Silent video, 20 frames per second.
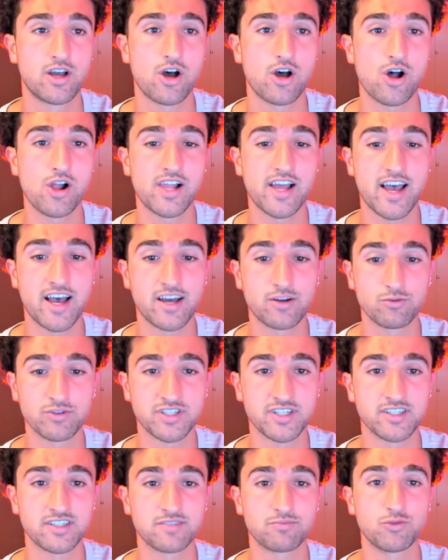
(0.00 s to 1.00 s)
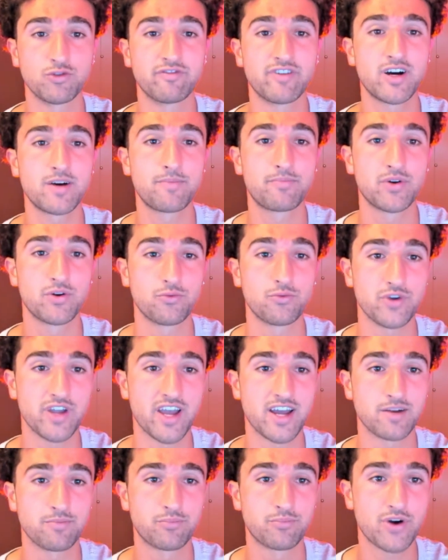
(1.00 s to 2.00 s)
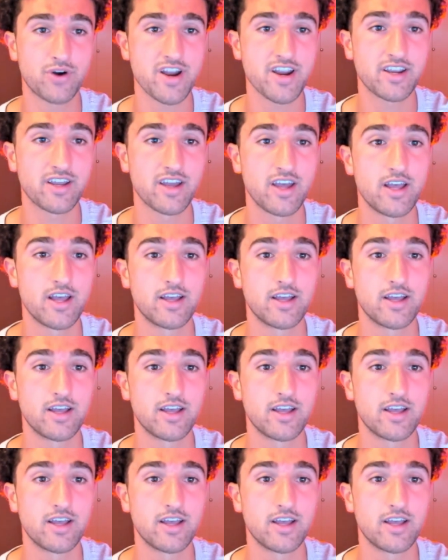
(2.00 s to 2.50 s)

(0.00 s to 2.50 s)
All I had was this move up. We had a break,